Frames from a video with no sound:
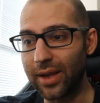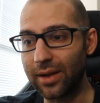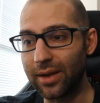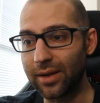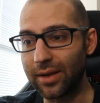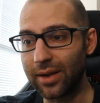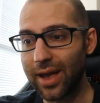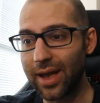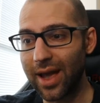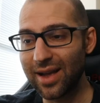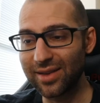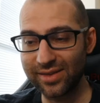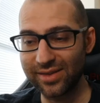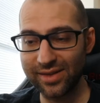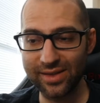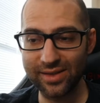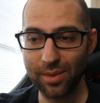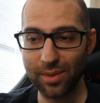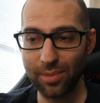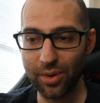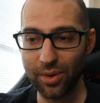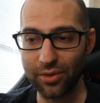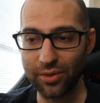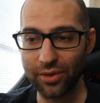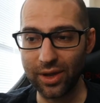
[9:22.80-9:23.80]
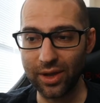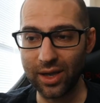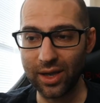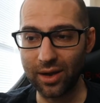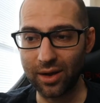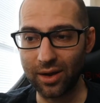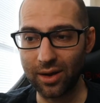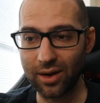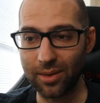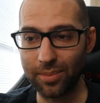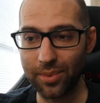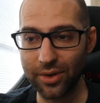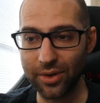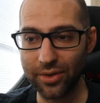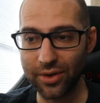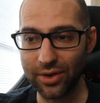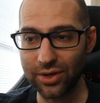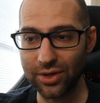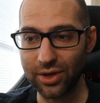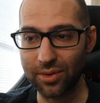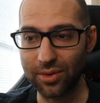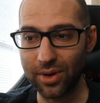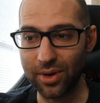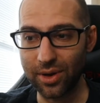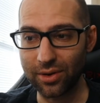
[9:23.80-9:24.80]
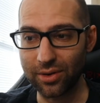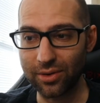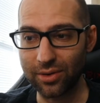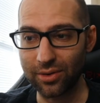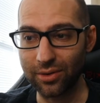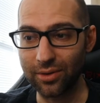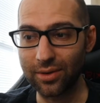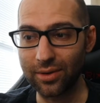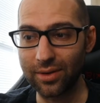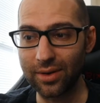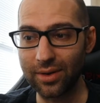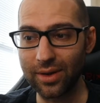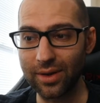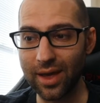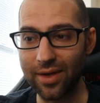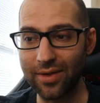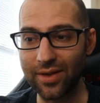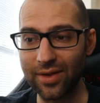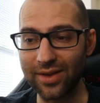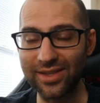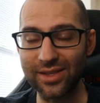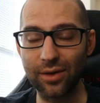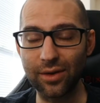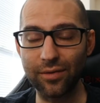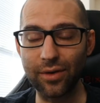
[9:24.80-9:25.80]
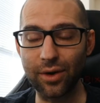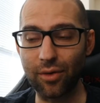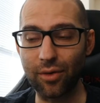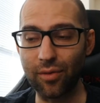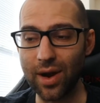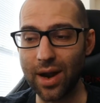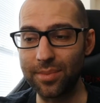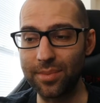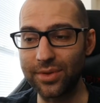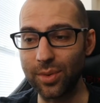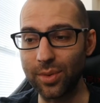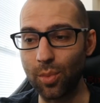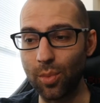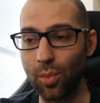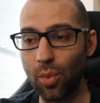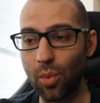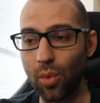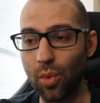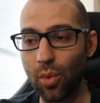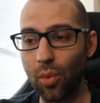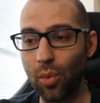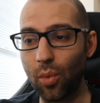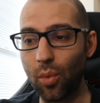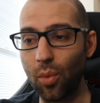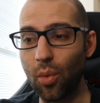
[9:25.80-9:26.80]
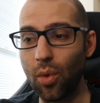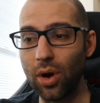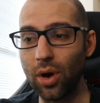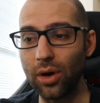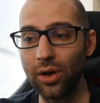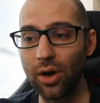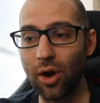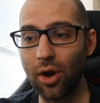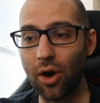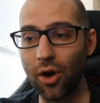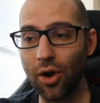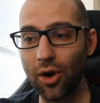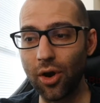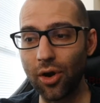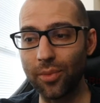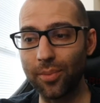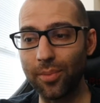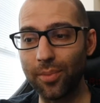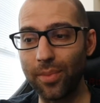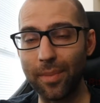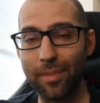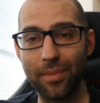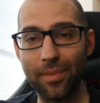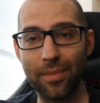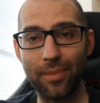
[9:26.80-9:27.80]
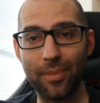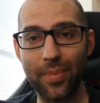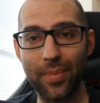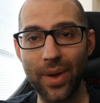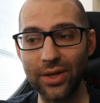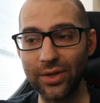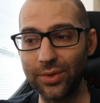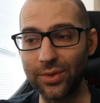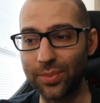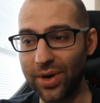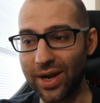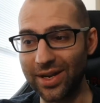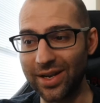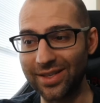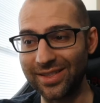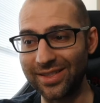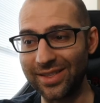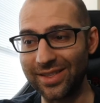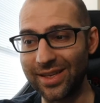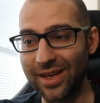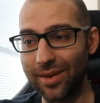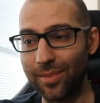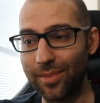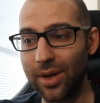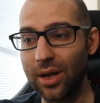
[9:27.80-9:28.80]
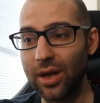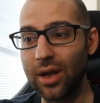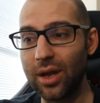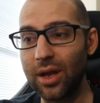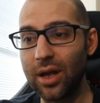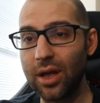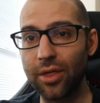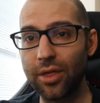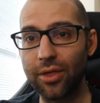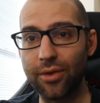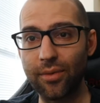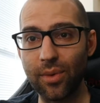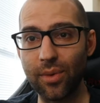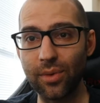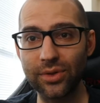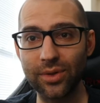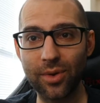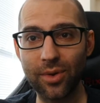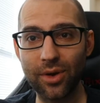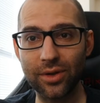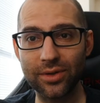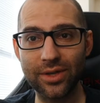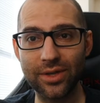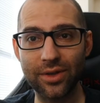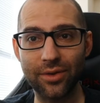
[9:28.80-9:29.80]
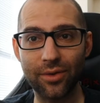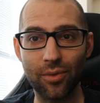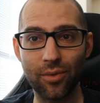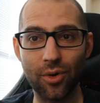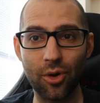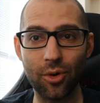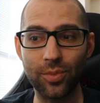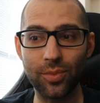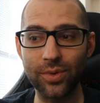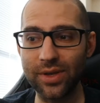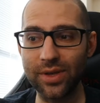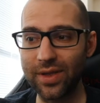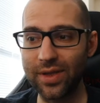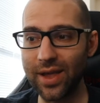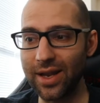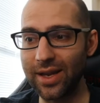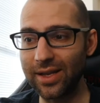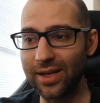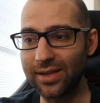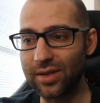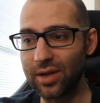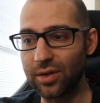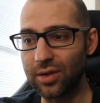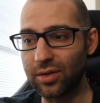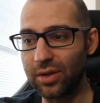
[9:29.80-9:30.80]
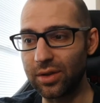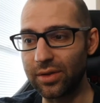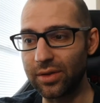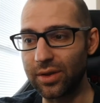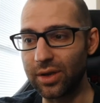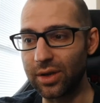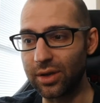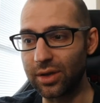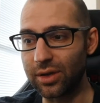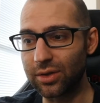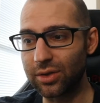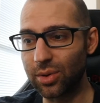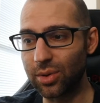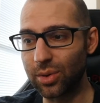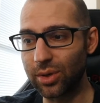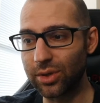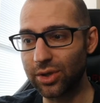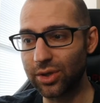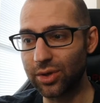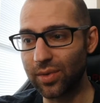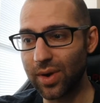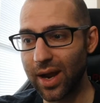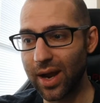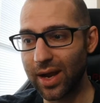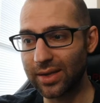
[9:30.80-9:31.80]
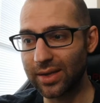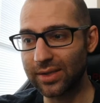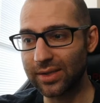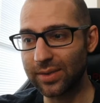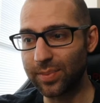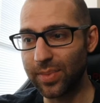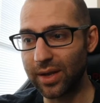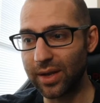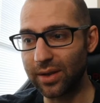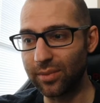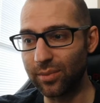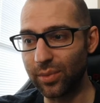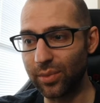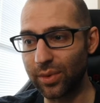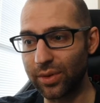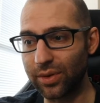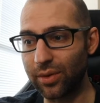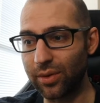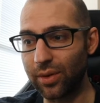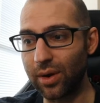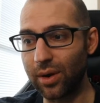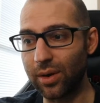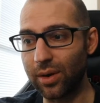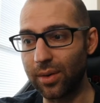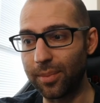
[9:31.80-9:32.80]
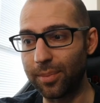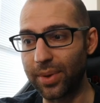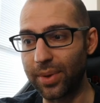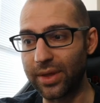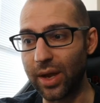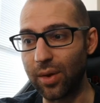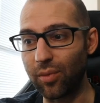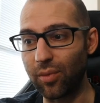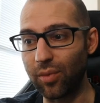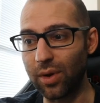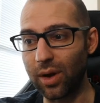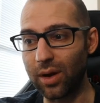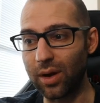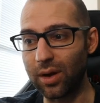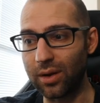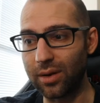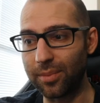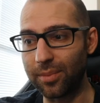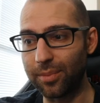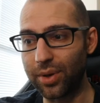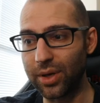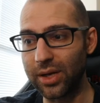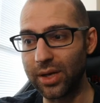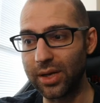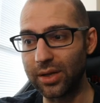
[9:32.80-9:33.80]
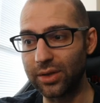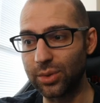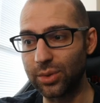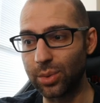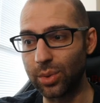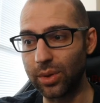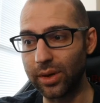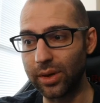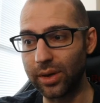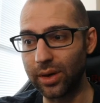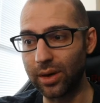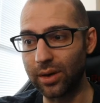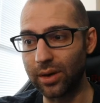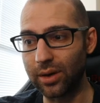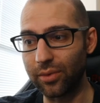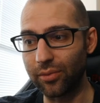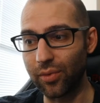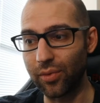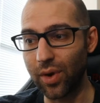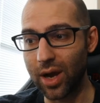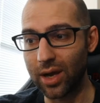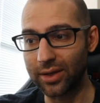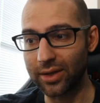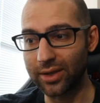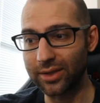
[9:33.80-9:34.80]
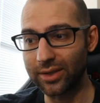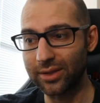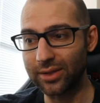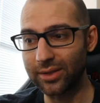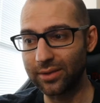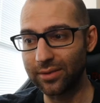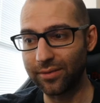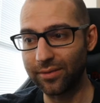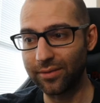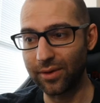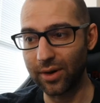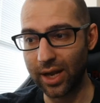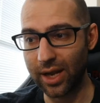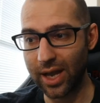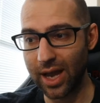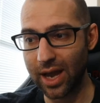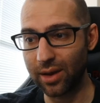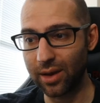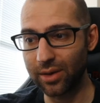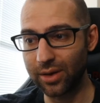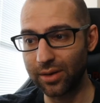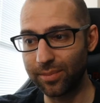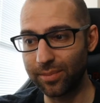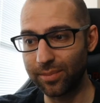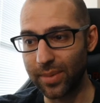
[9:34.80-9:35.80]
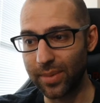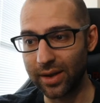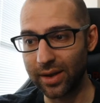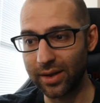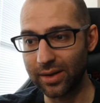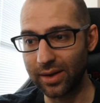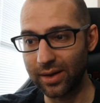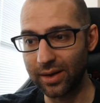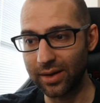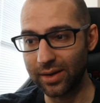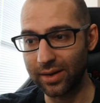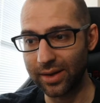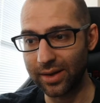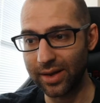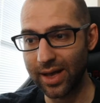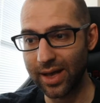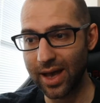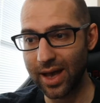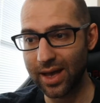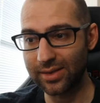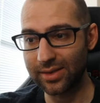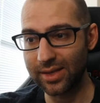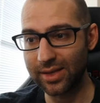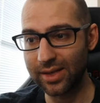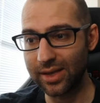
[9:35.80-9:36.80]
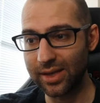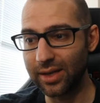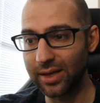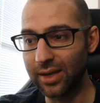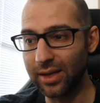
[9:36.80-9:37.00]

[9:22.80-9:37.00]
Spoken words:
Cassidy's up on the turnbuckle, and then Silver grabs him, one arm bench presses him, throws him onto the ropes, then hits the torture rack spin but they put it into a Rana for a counter by Cassidy,